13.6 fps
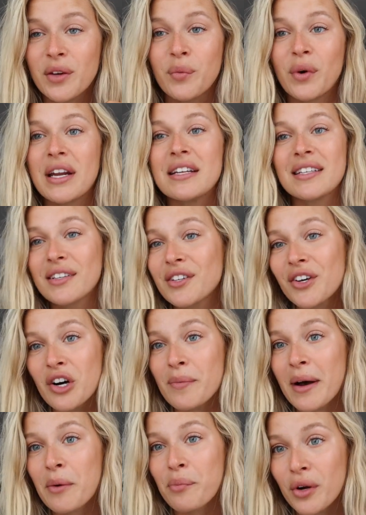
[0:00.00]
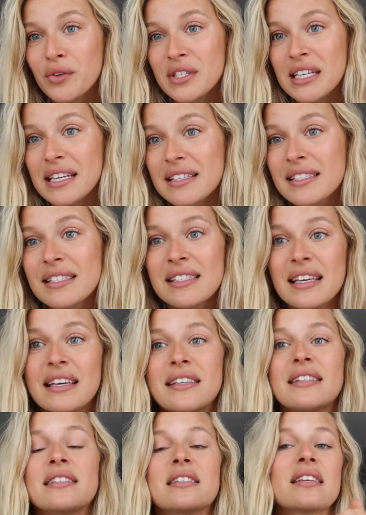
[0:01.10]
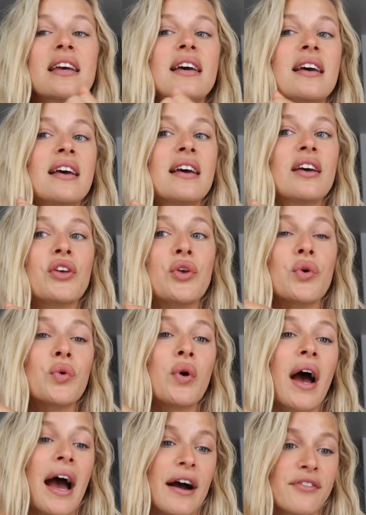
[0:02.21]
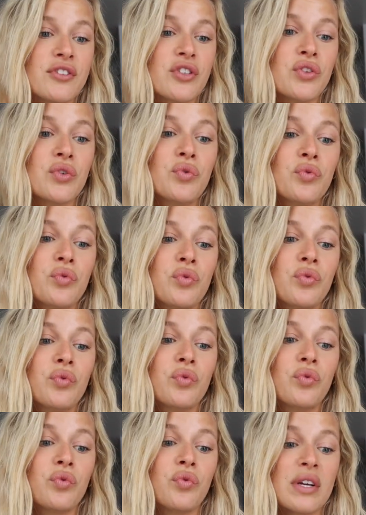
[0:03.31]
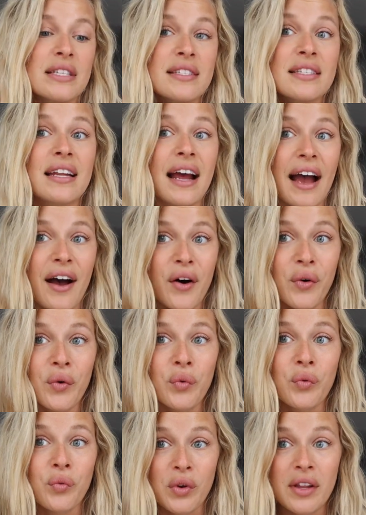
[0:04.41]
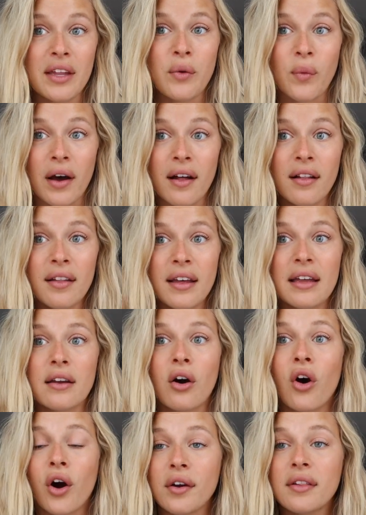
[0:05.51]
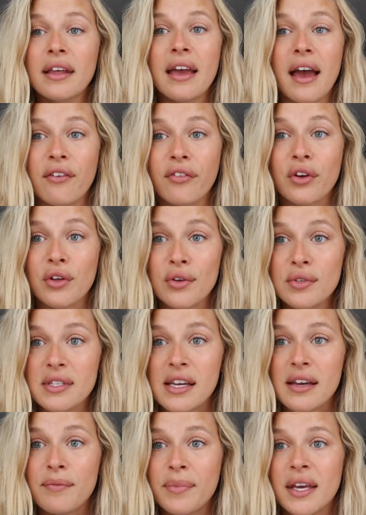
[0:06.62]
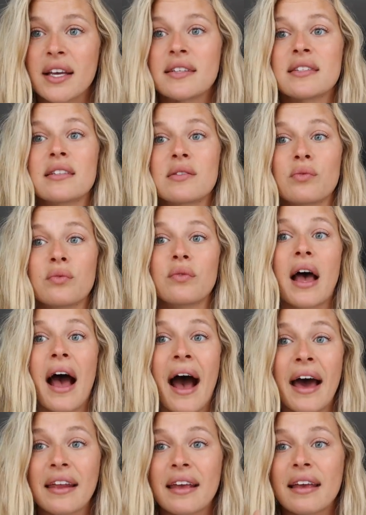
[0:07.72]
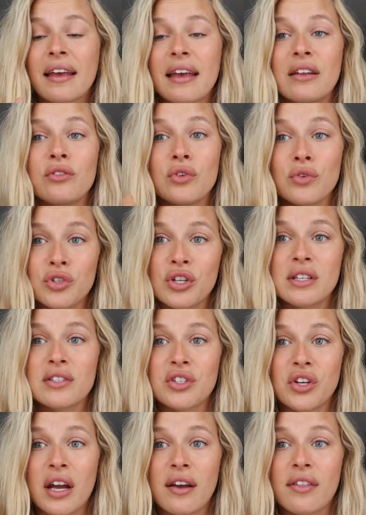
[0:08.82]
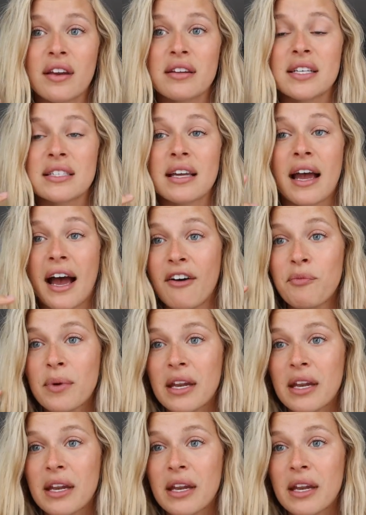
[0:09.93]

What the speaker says: And what I didn't know about proteins is you have to rinse it out really well and hardly ever use it, because it's adding in nutrients to your hair that it doesn't have.